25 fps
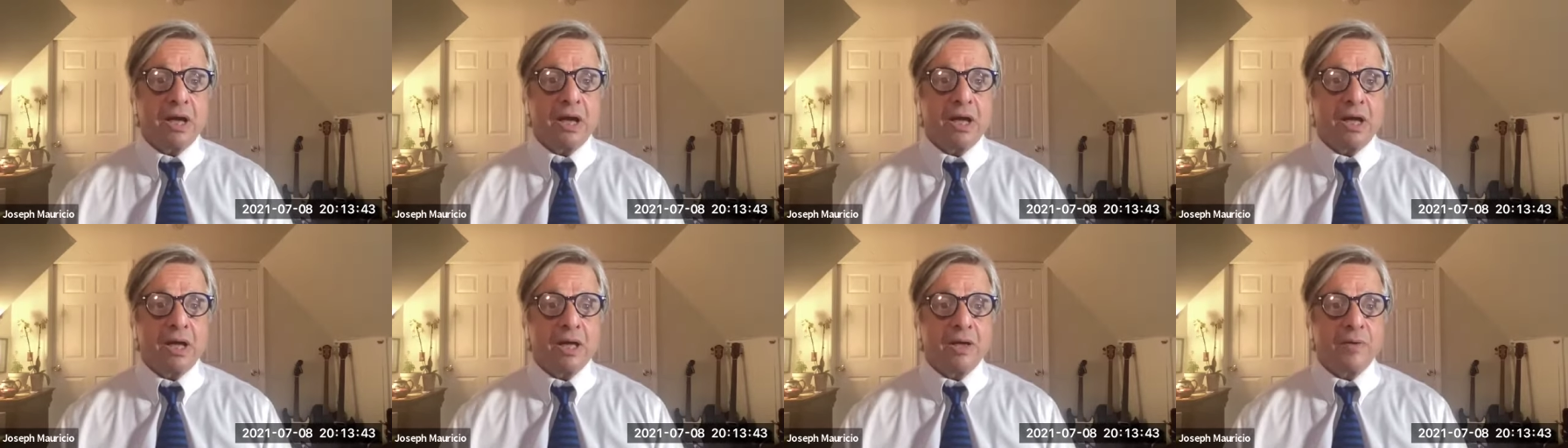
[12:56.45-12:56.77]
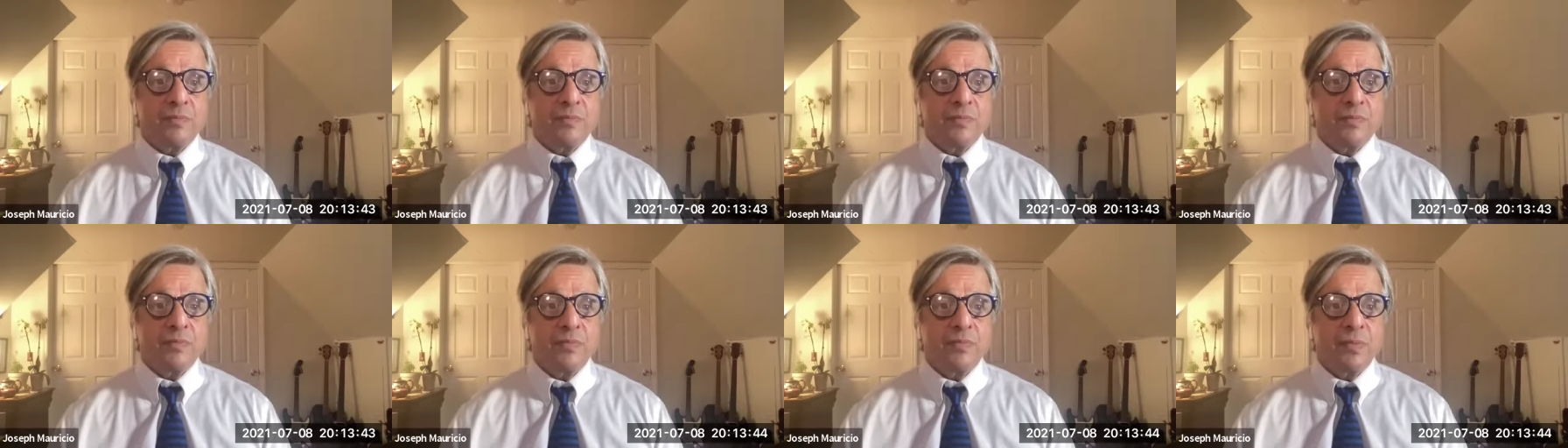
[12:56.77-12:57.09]

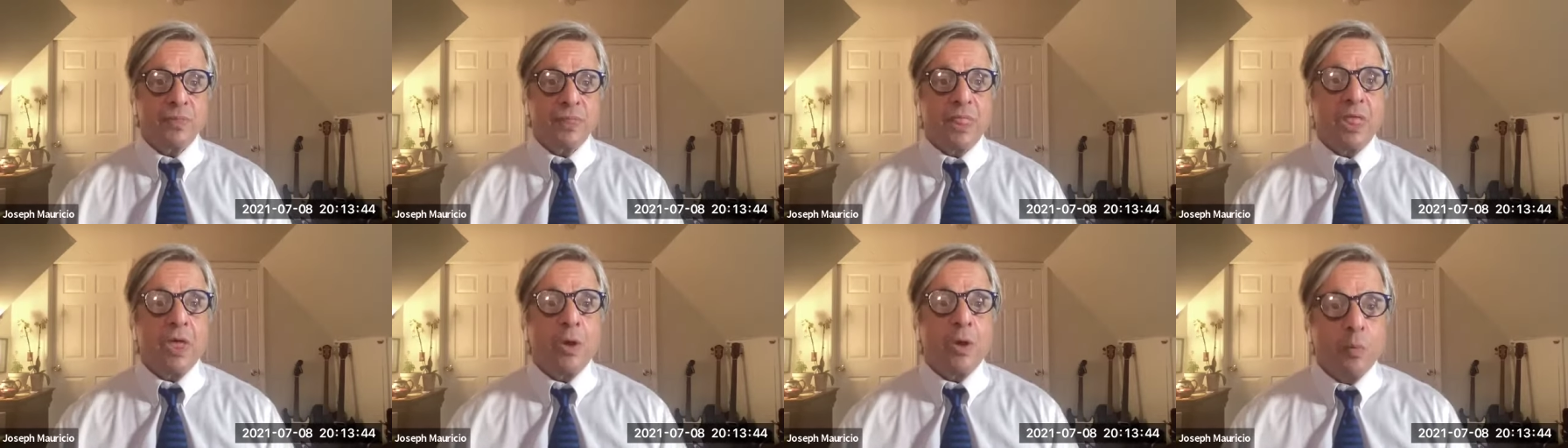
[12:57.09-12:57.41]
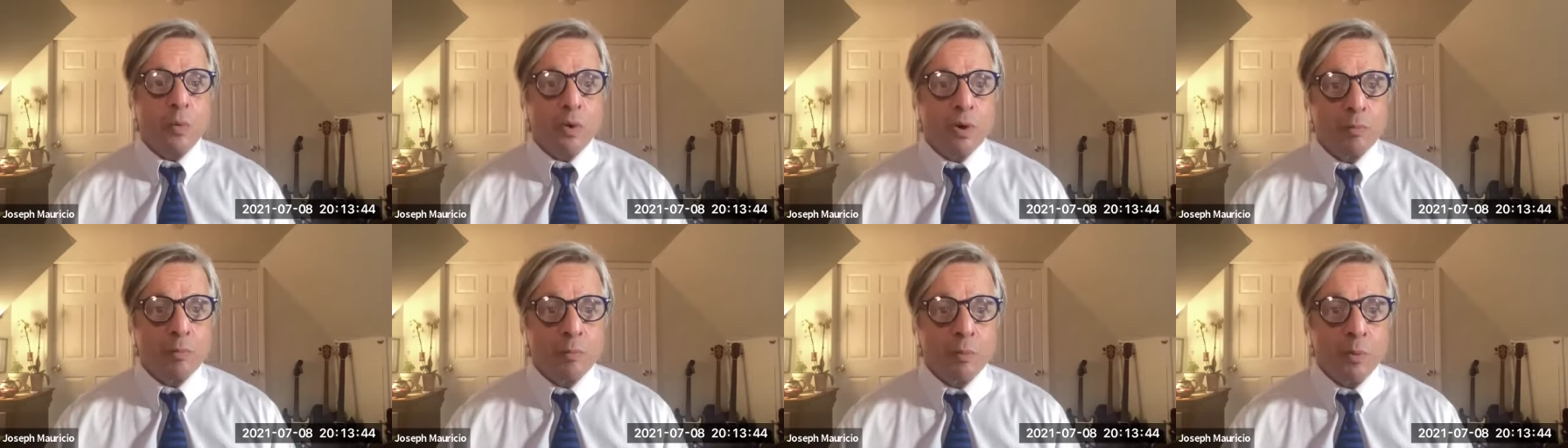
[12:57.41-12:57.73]
time.
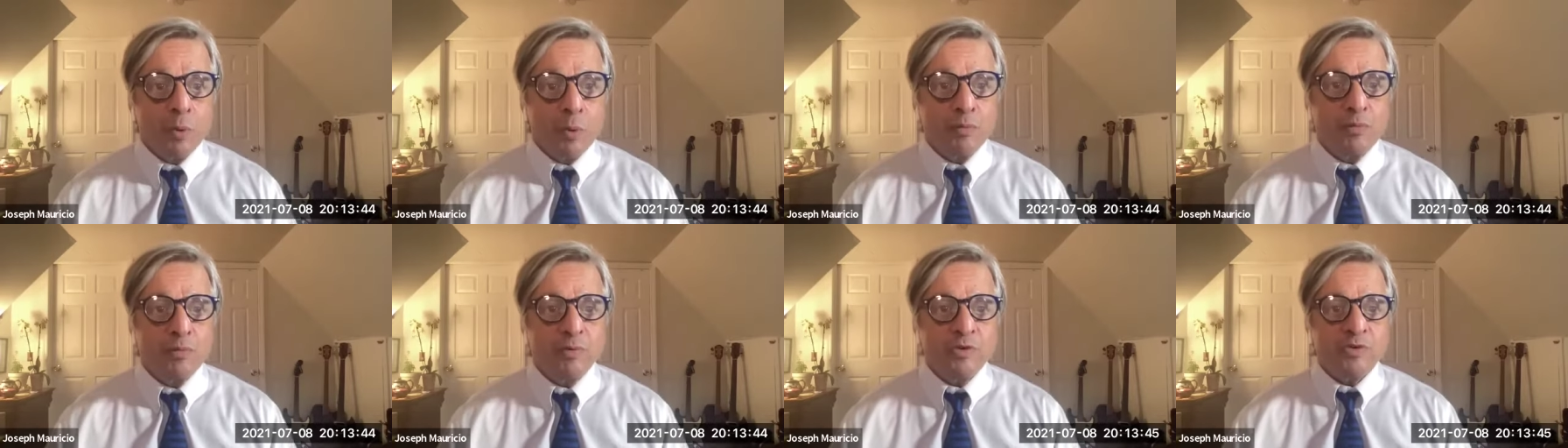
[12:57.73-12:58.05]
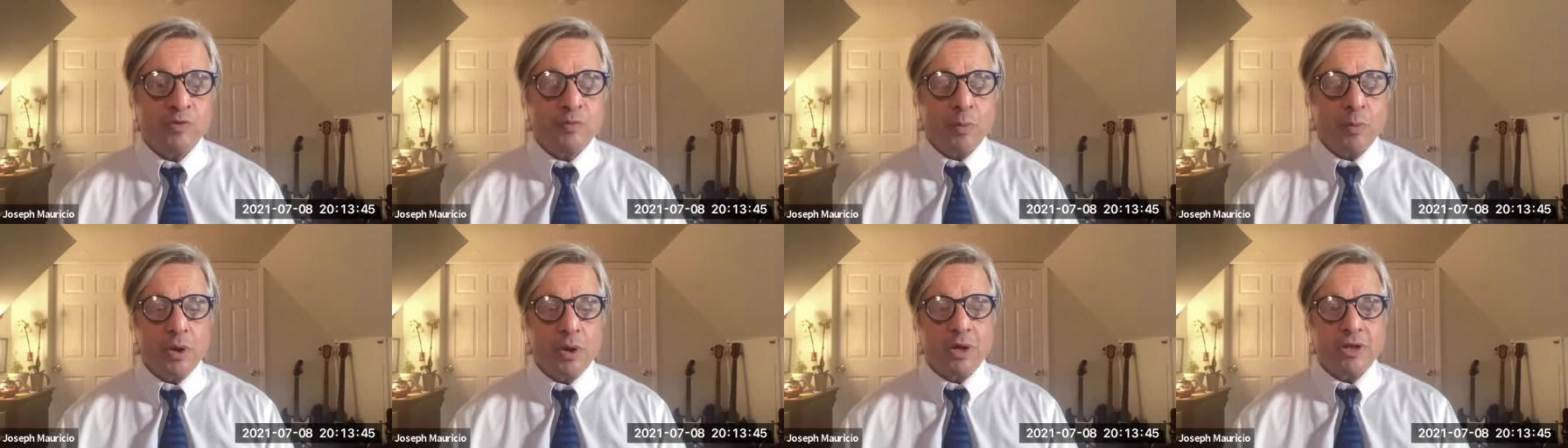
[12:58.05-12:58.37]
We're more
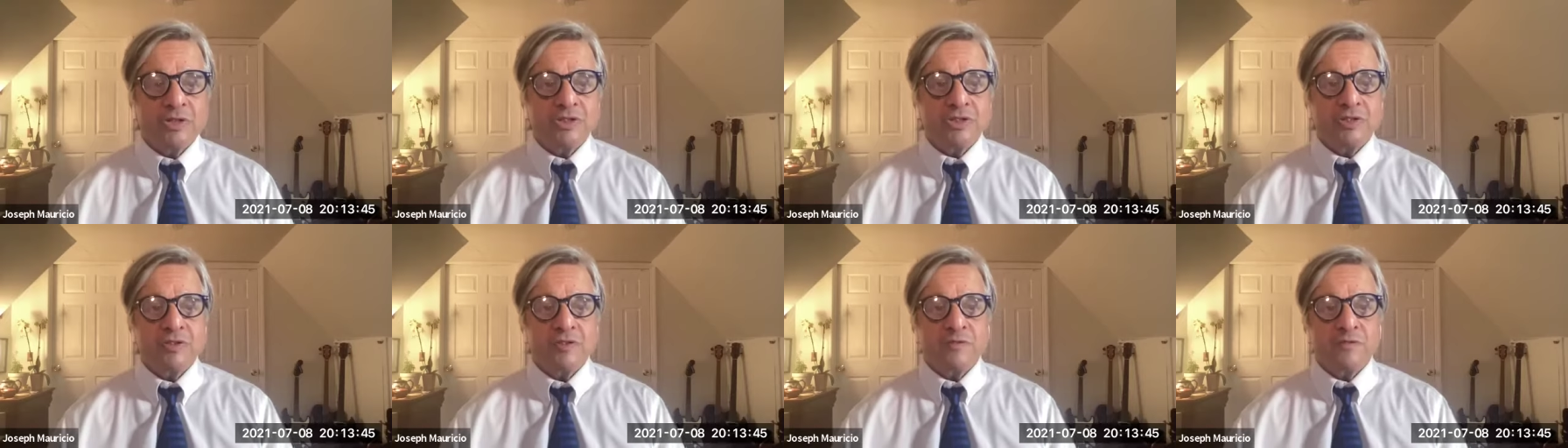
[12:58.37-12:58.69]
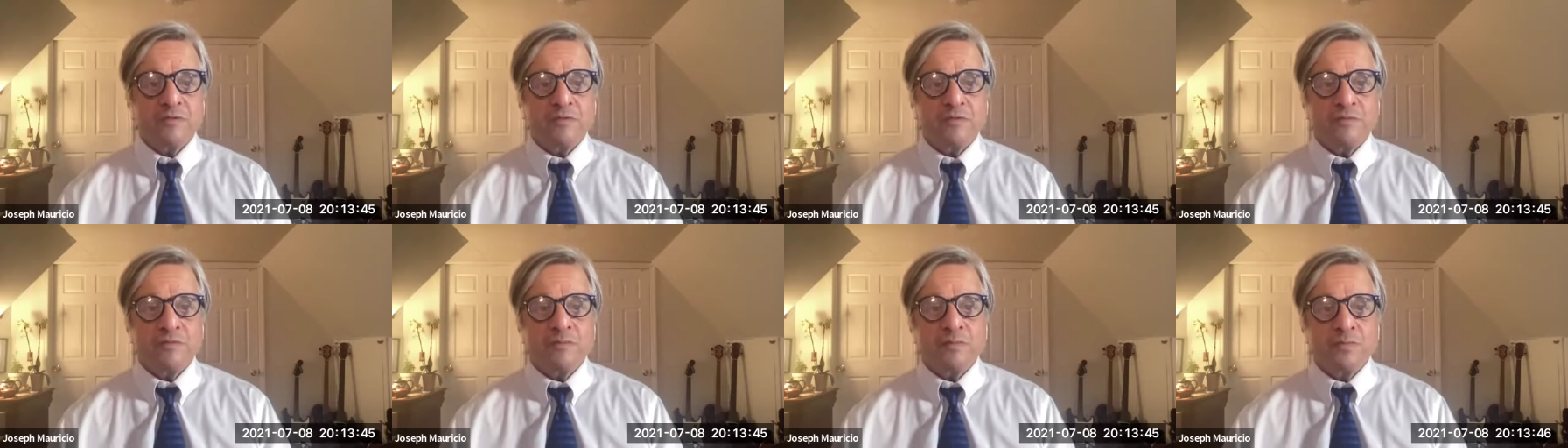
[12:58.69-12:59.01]
responsive.